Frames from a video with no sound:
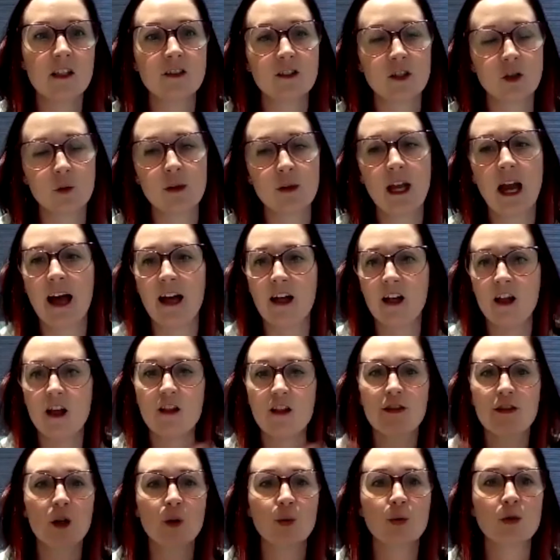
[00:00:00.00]
So yeah,
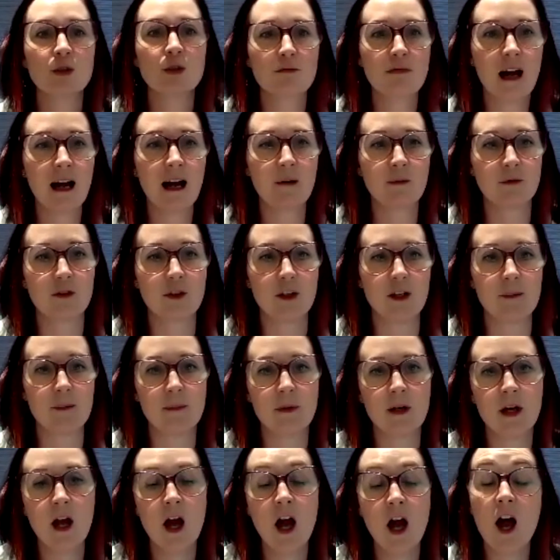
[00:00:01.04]
those around
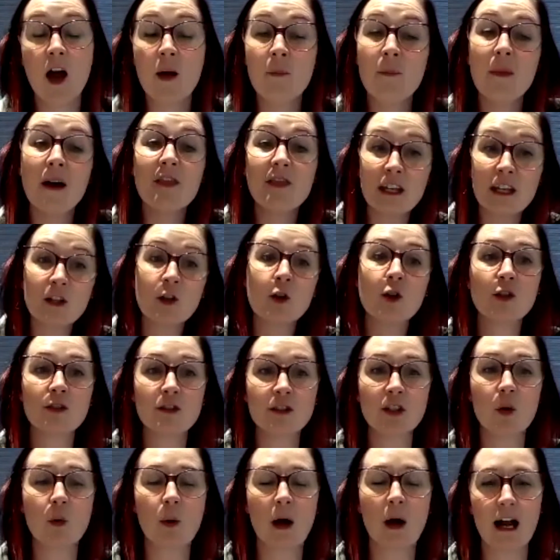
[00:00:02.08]
them, and they
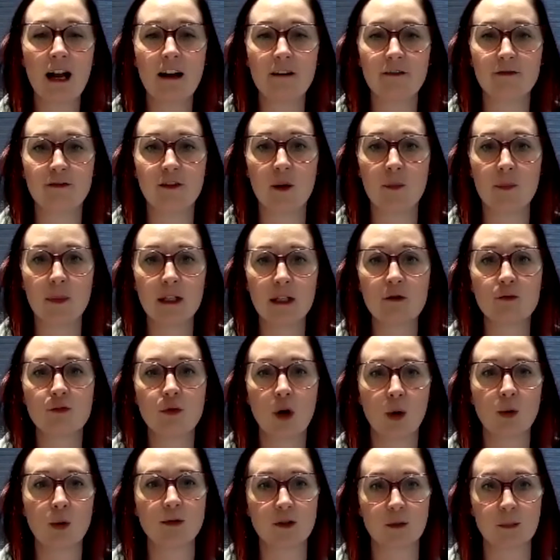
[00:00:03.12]
also have a big
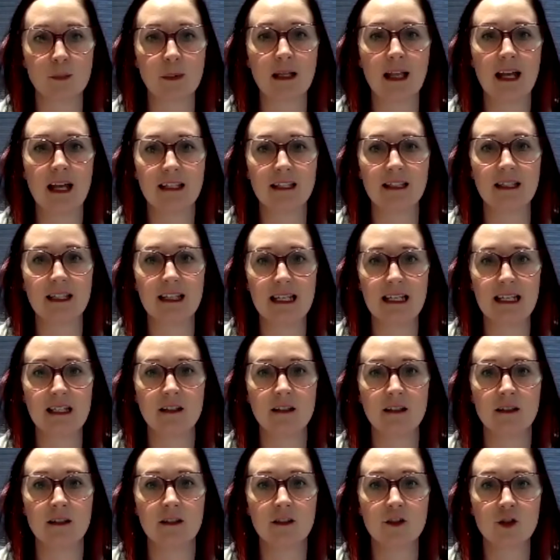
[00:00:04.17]
role to play
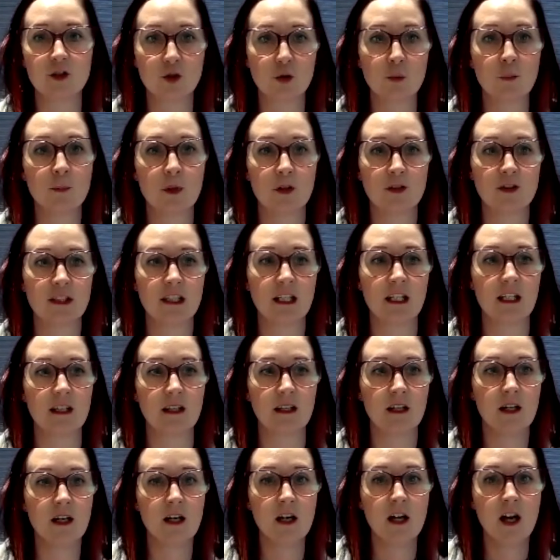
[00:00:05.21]
in
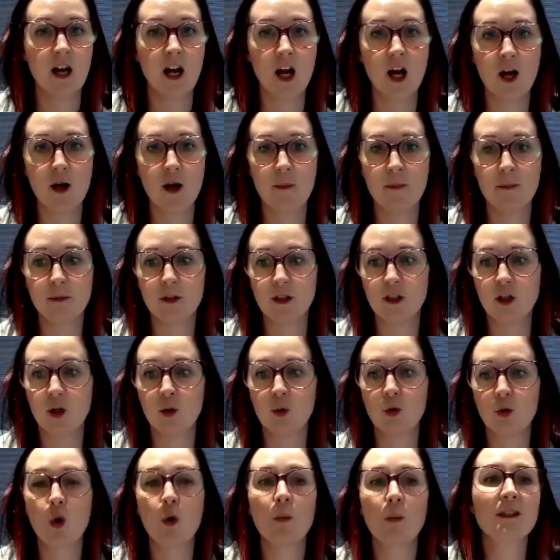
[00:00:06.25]
somebody,
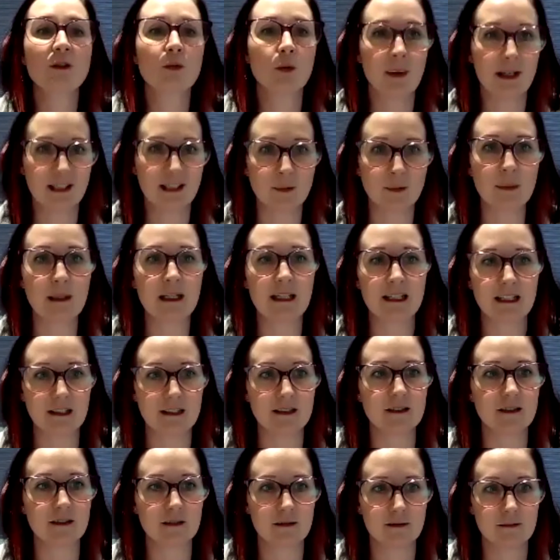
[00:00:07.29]
coming to a better
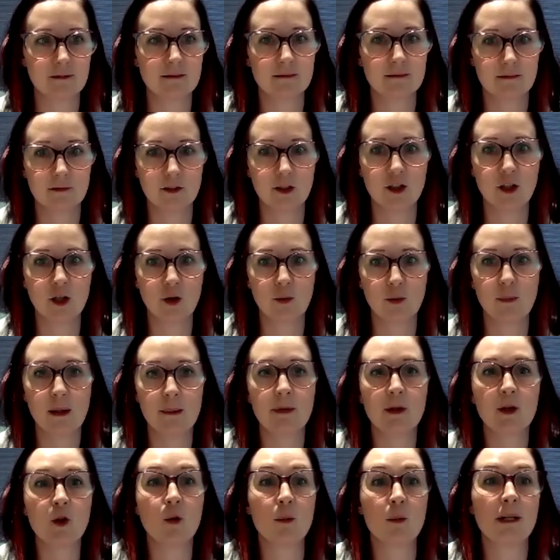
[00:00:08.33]
place,
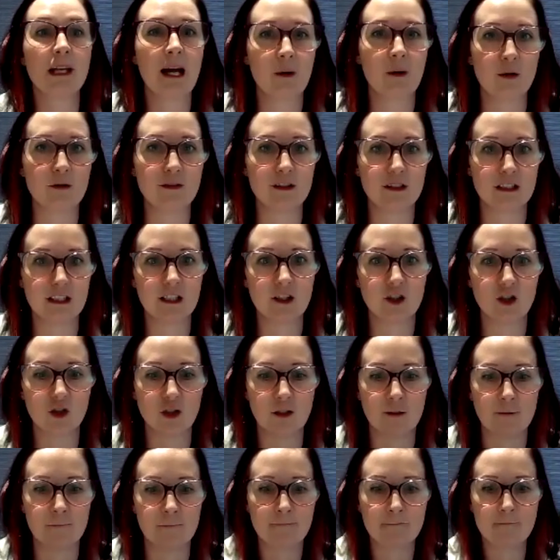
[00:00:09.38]
maybe coming out of
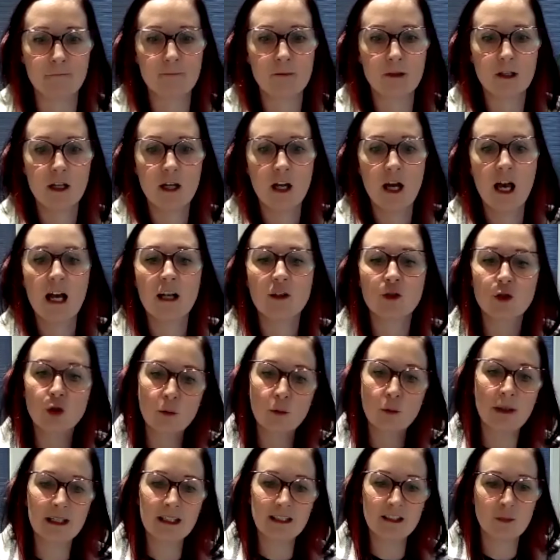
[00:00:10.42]
addiction.
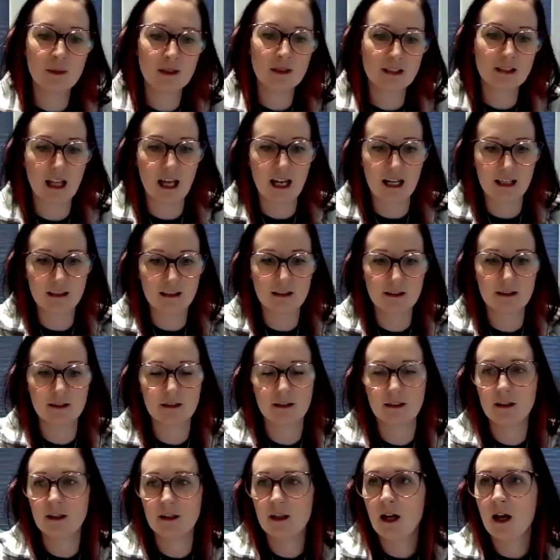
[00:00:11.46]
Jump back into my
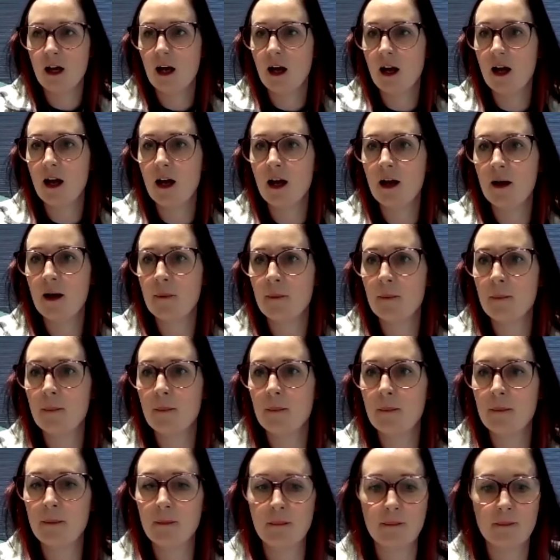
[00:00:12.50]
slides,
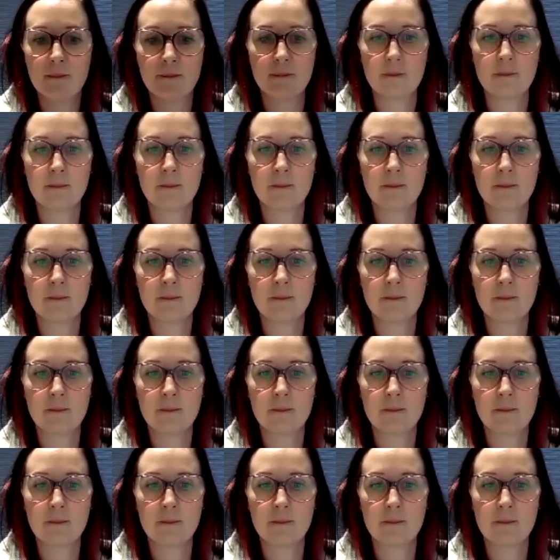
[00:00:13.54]
and